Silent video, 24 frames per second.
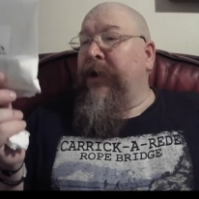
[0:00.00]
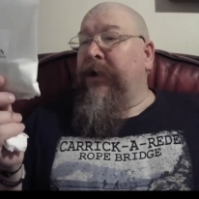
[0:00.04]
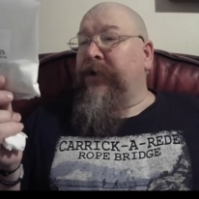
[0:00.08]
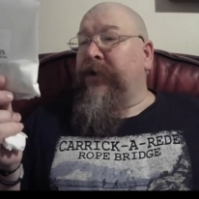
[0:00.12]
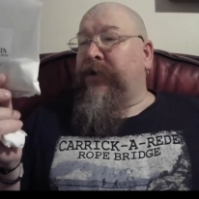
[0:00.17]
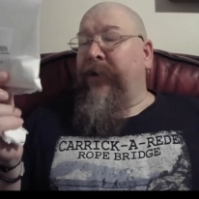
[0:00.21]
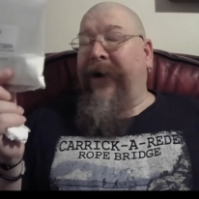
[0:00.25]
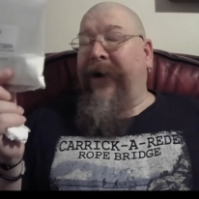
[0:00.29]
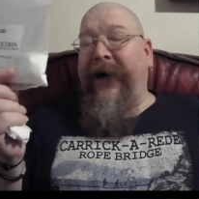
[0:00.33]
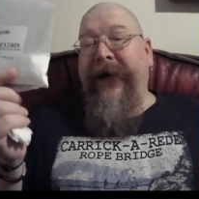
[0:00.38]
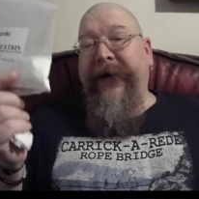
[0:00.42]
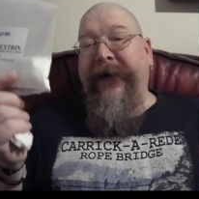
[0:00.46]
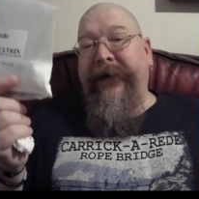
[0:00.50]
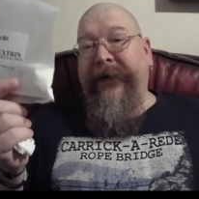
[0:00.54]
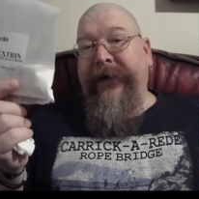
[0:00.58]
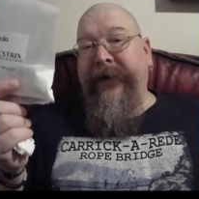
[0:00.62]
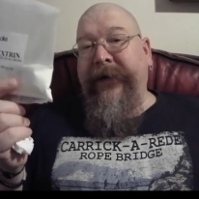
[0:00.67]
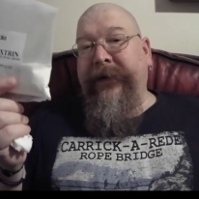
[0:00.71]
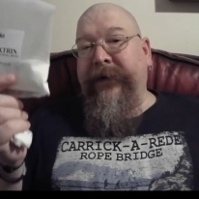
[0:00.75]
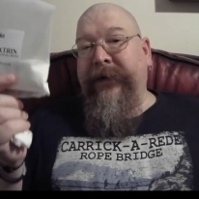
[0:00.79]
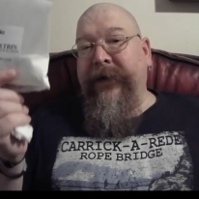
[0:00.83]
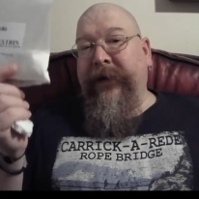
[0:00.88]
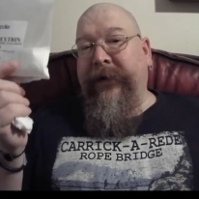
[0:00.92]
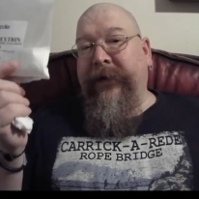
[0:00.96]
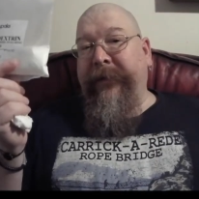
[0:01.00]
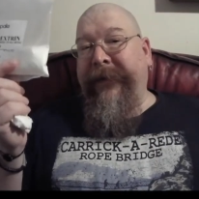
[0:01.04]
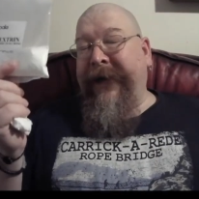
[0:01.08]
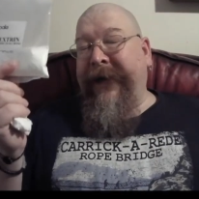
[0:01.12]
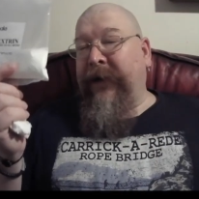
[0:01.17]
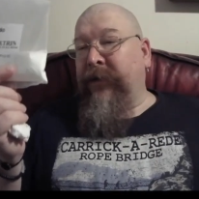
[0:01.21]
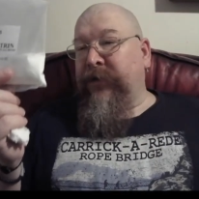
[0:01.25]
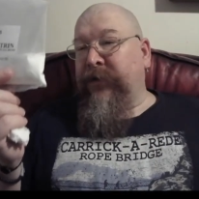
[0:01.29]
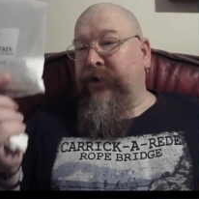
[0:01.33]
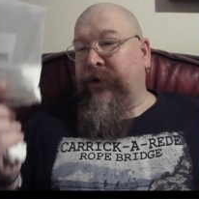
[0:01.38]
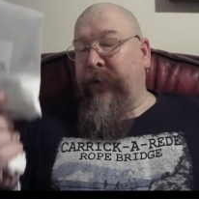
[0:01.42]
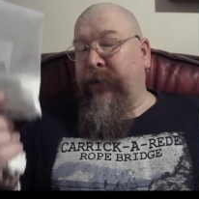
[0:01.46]
So I add it at
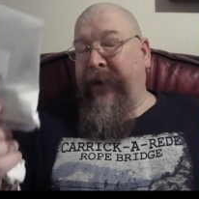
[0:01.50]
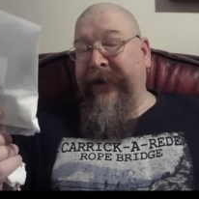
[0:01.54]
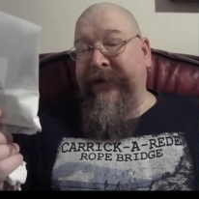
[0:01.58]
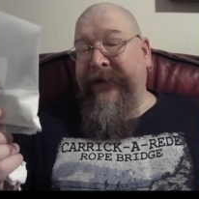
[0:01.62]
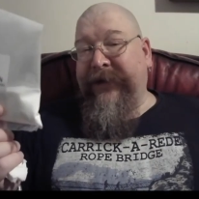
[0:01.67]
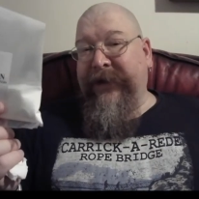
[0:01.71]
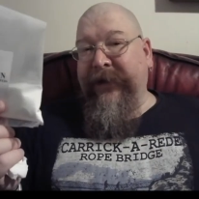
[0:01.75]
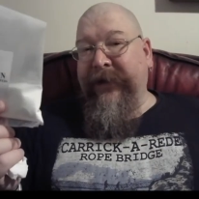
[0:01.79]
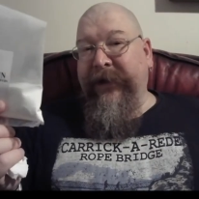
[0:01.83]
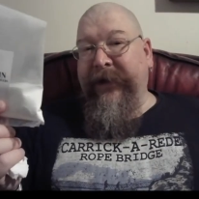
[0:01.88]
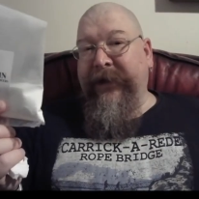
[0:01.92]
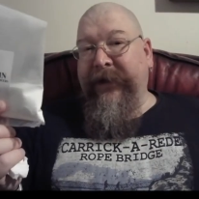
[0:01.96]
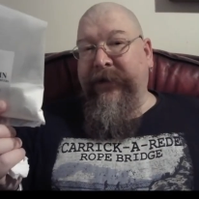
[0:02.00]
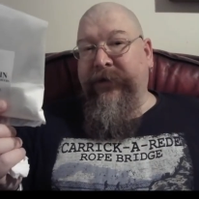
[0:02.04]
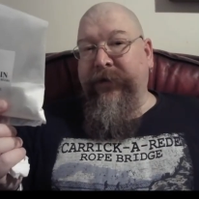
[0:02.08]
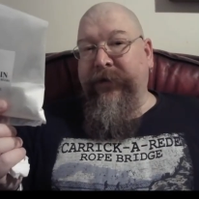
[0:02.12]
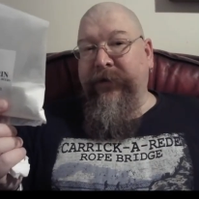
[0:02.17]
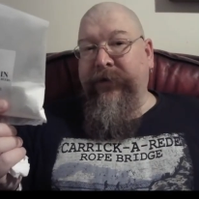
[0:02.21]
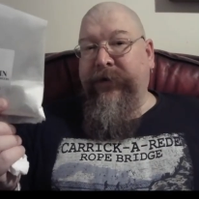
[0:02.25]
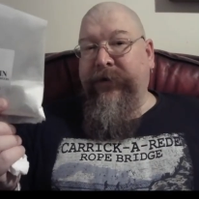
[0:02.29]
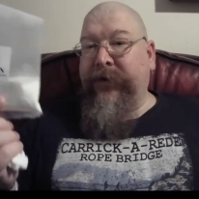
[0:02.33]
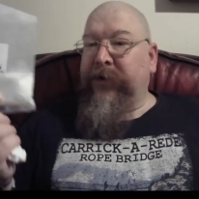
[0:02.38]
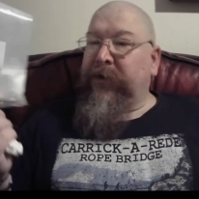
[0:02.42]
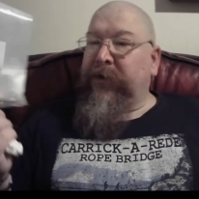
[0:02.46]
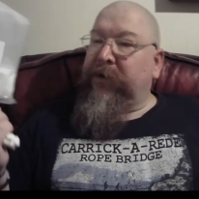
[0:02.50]
about 20 litres,